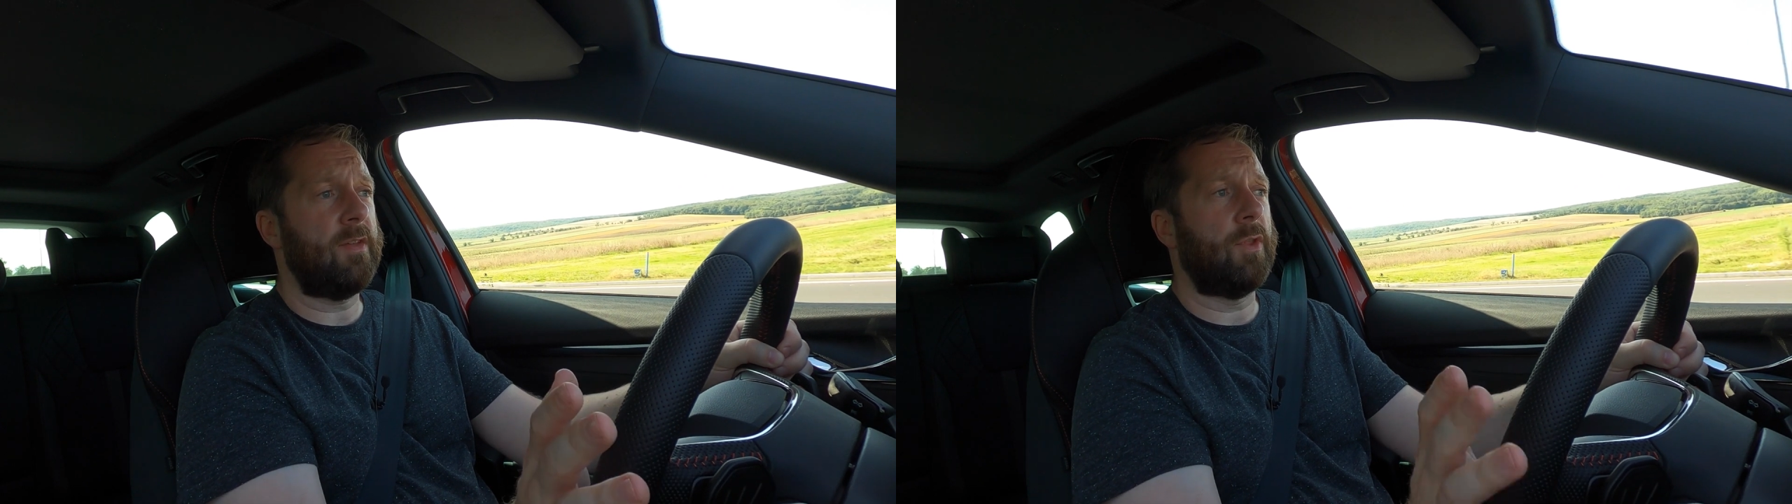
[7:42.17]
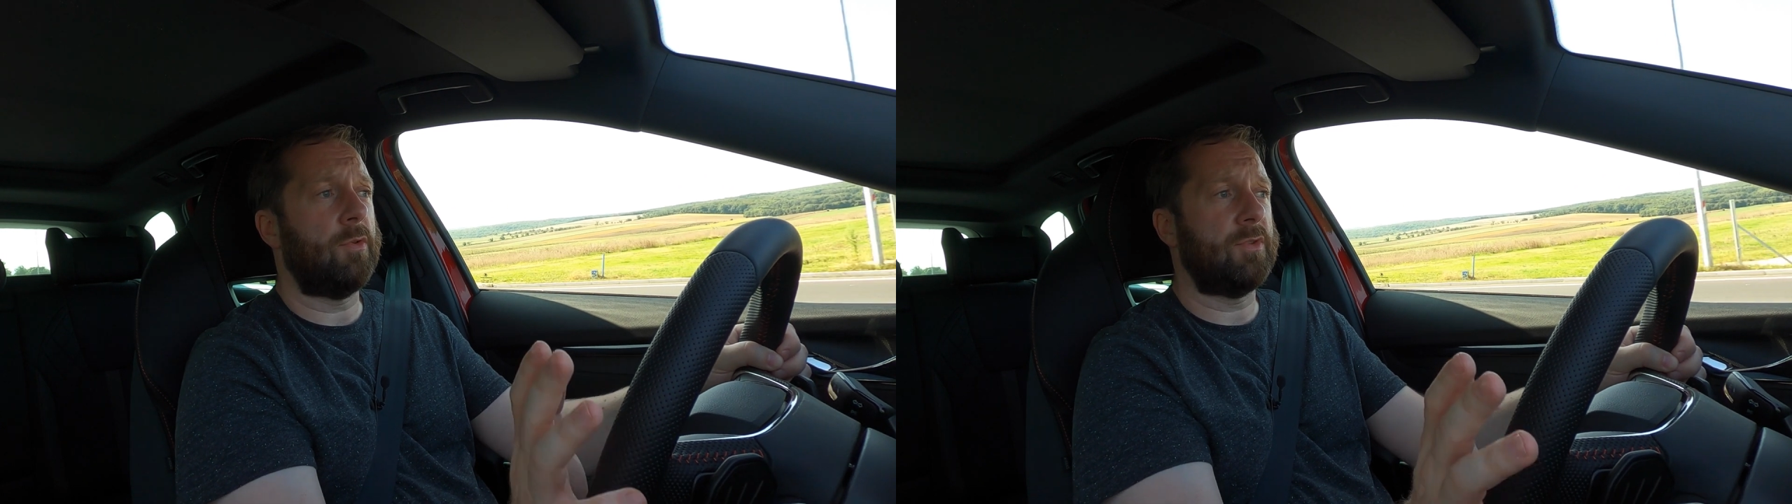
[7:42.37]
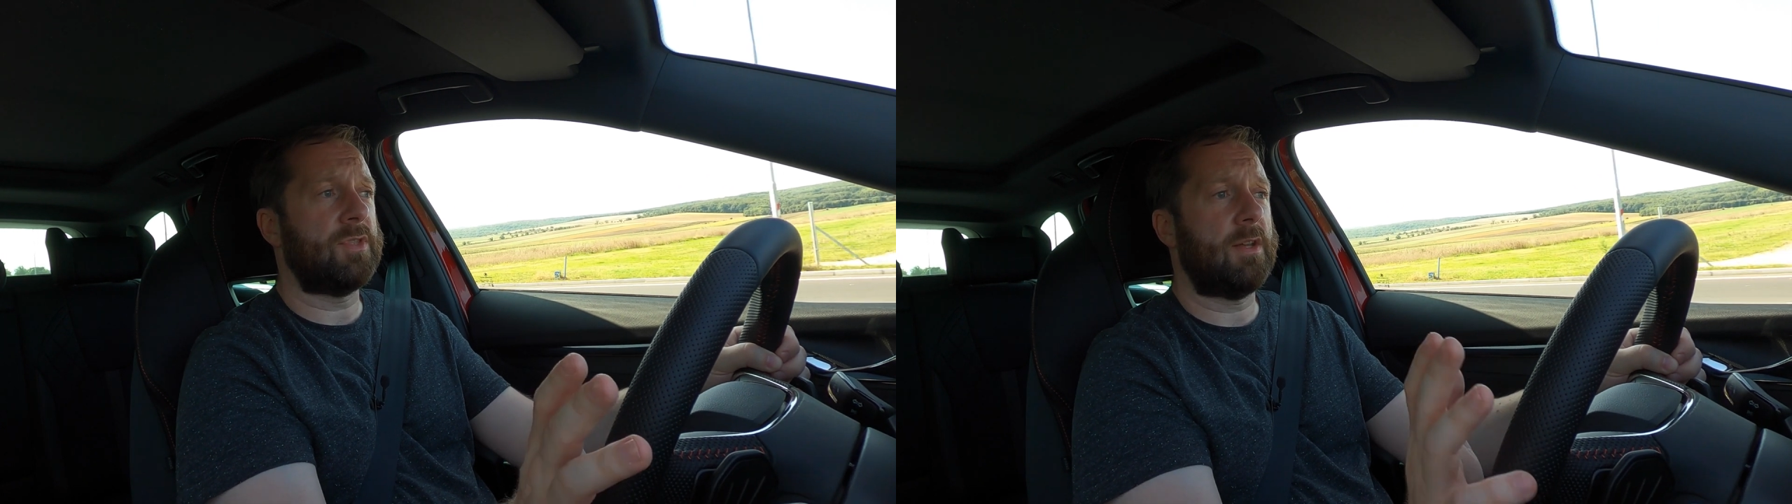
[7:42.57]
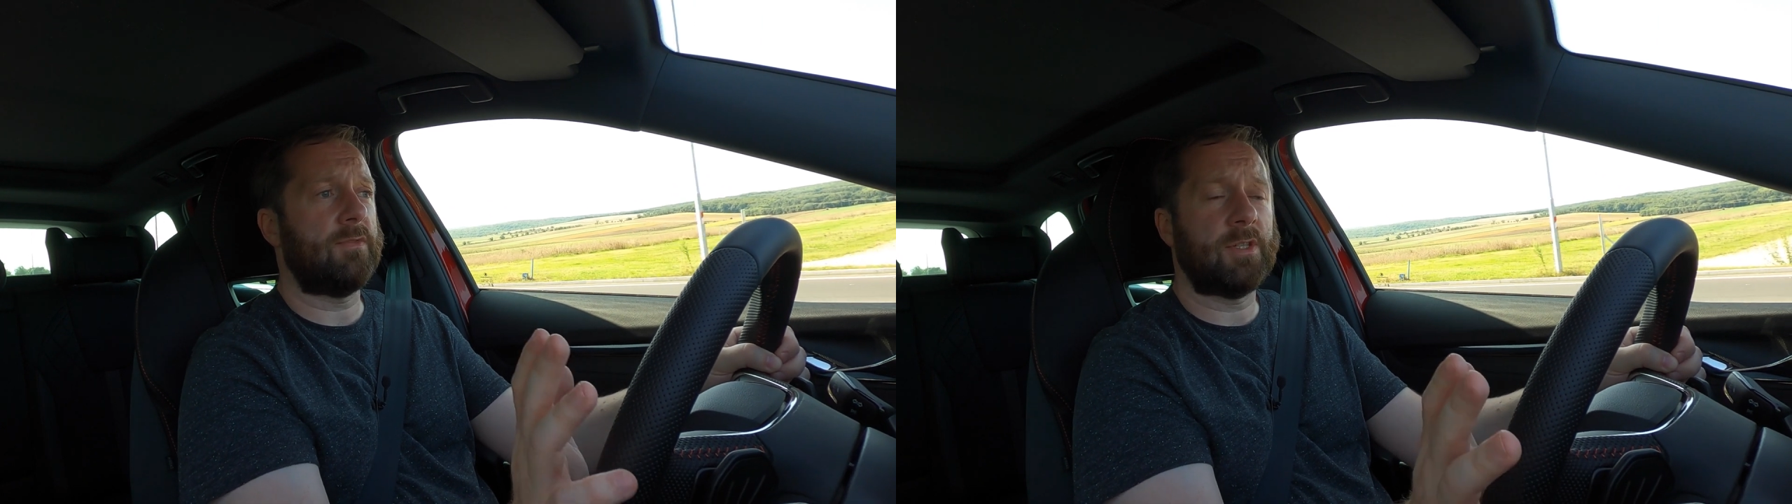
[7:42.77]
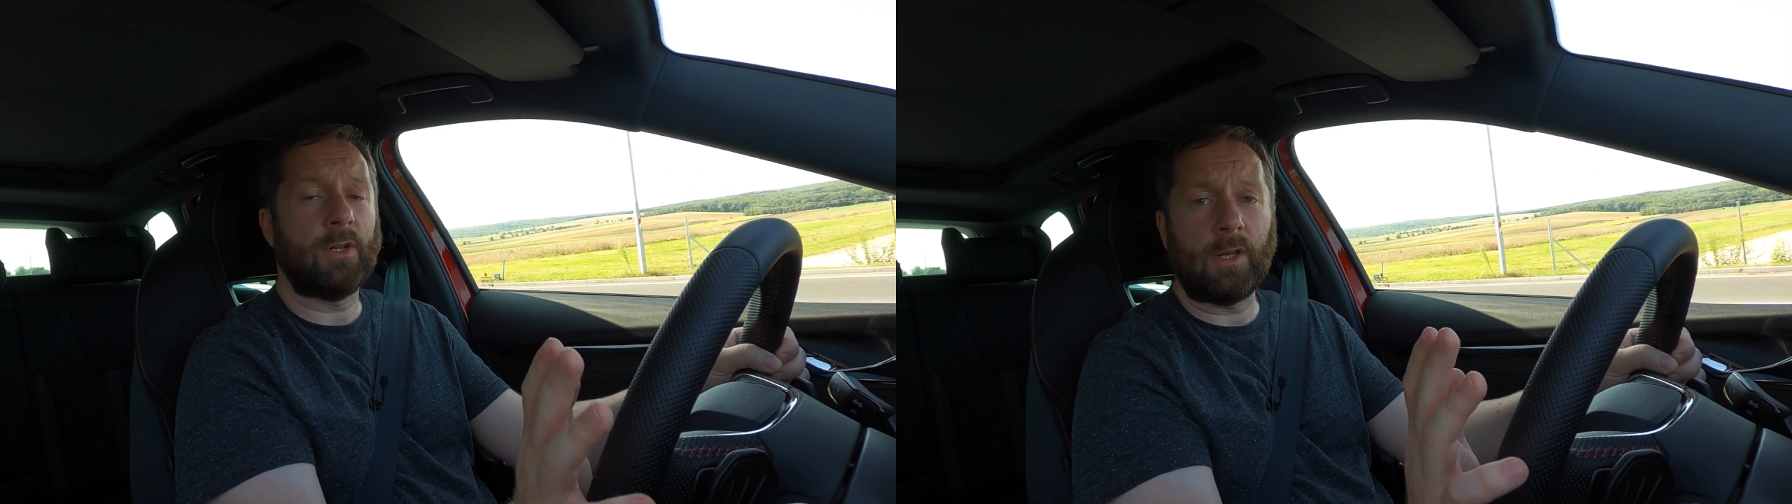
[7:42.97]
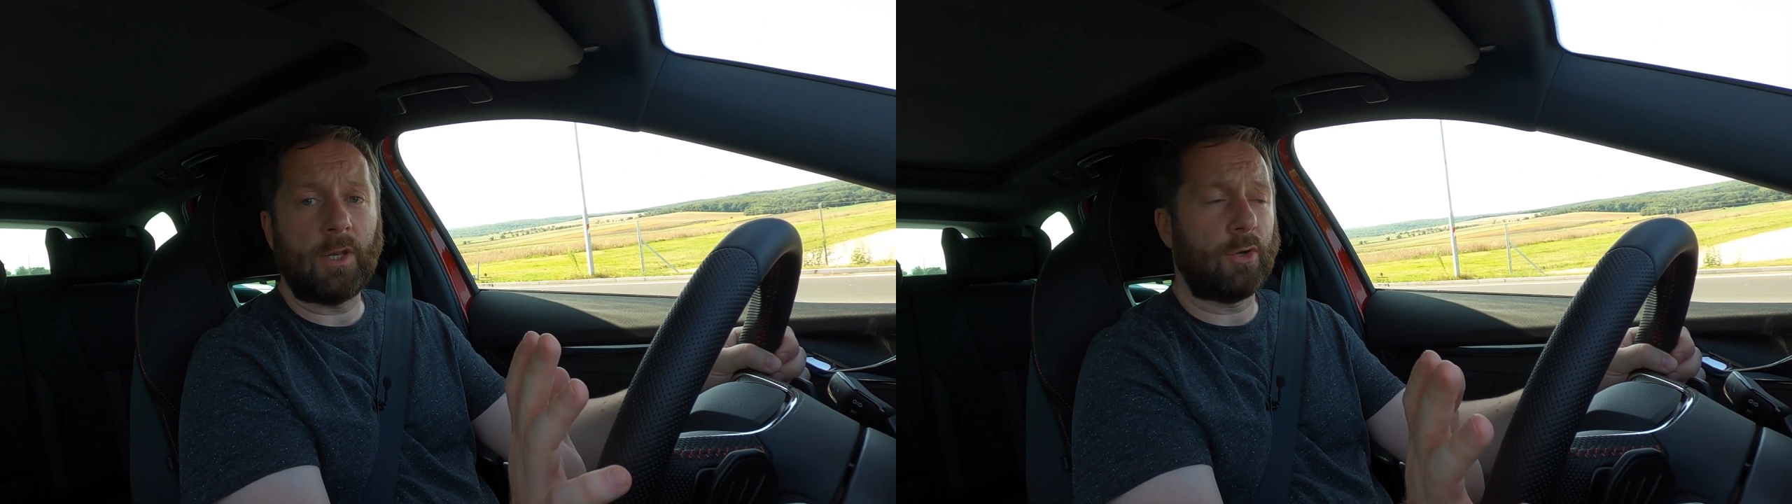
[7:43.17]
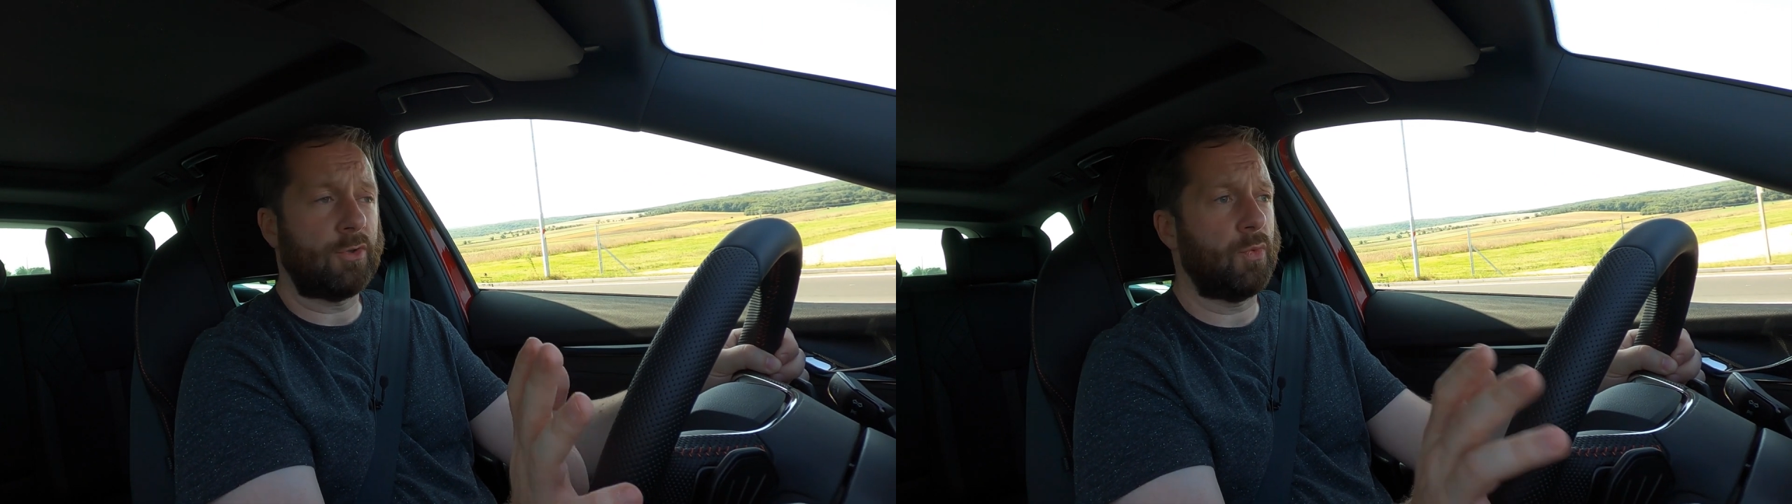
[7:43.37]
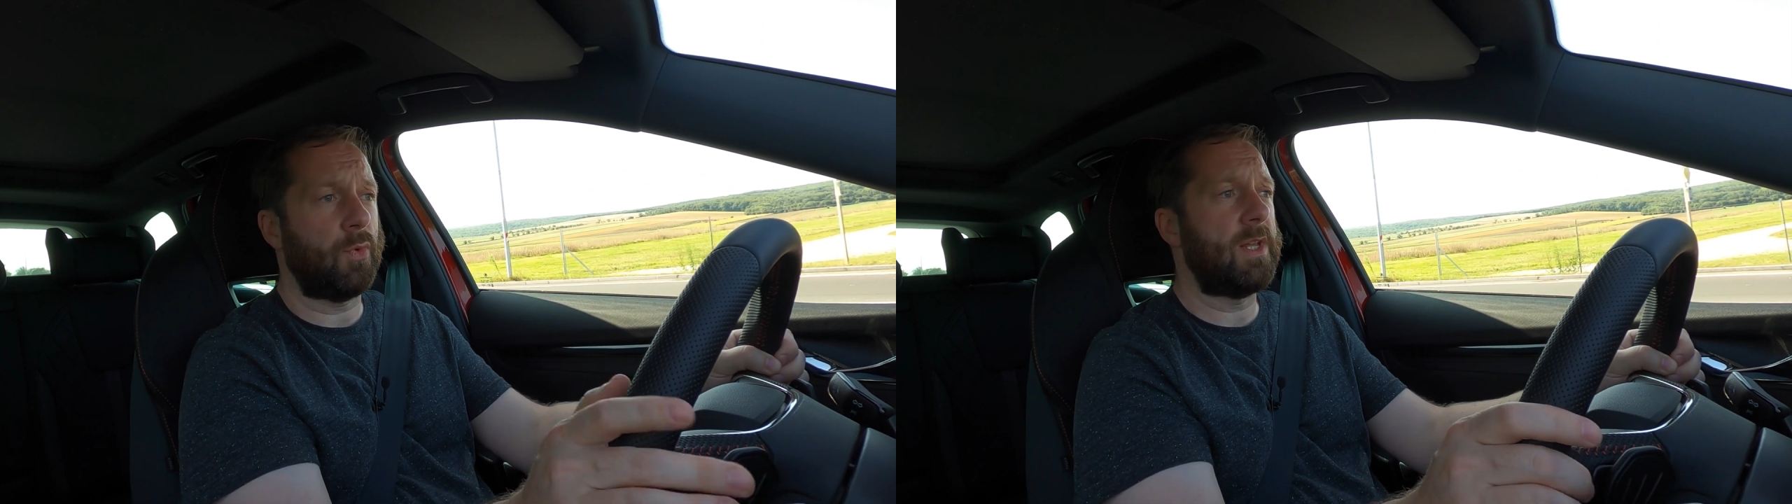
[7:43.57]
even though it does have slightly
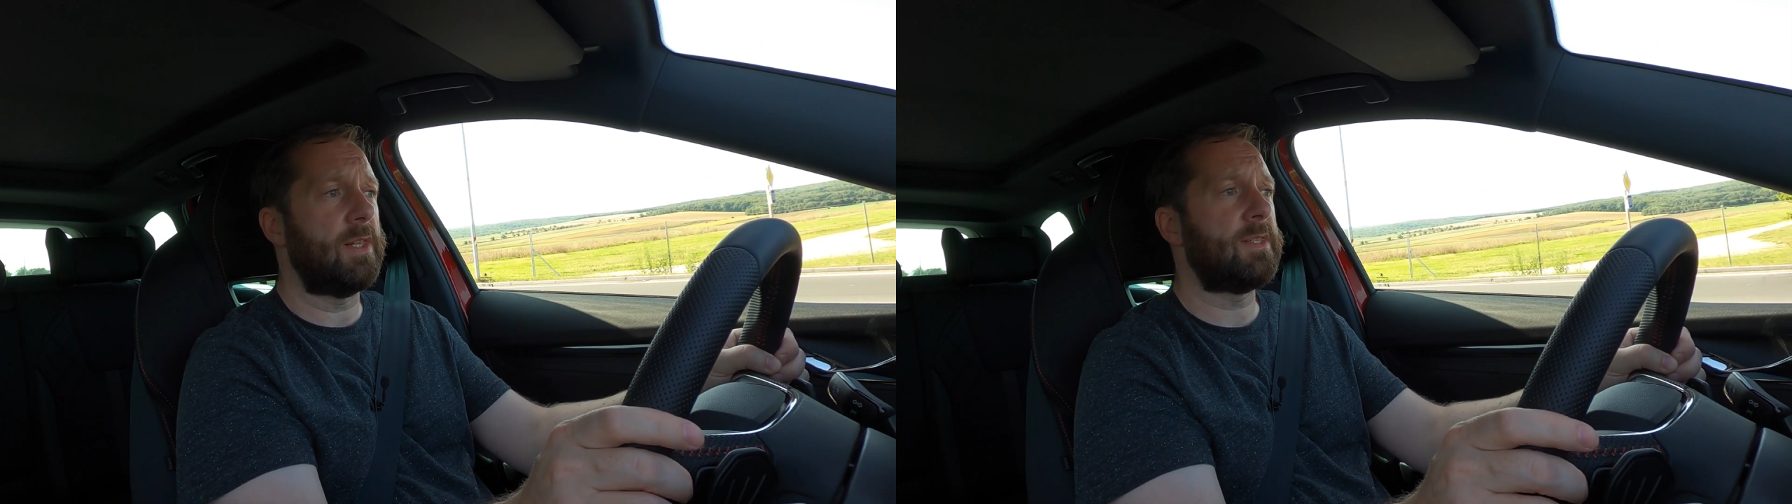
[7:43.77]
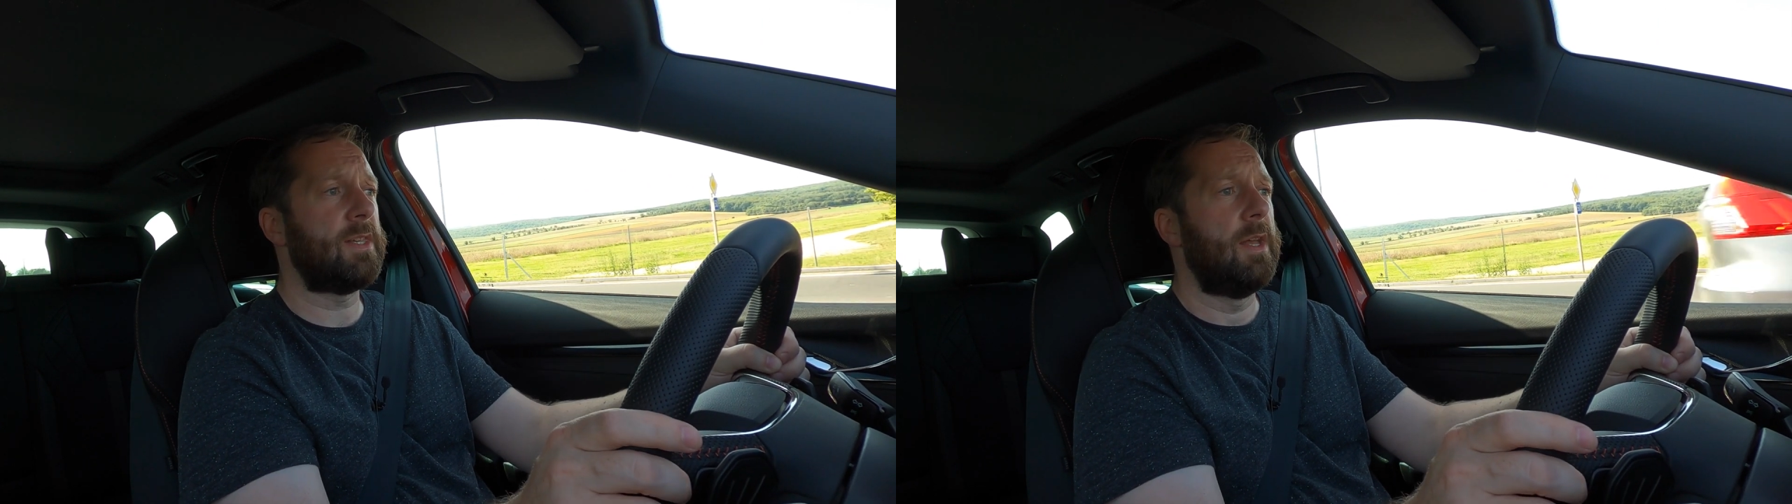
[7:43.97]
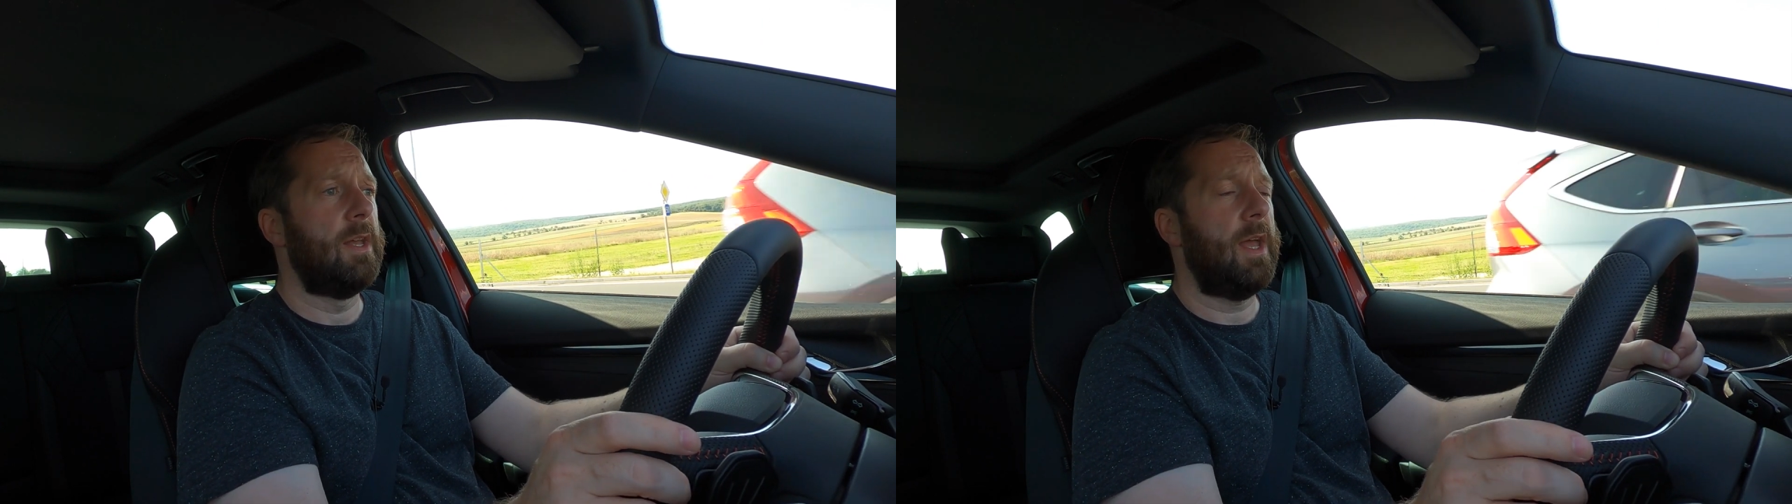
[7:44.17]
larger wheels,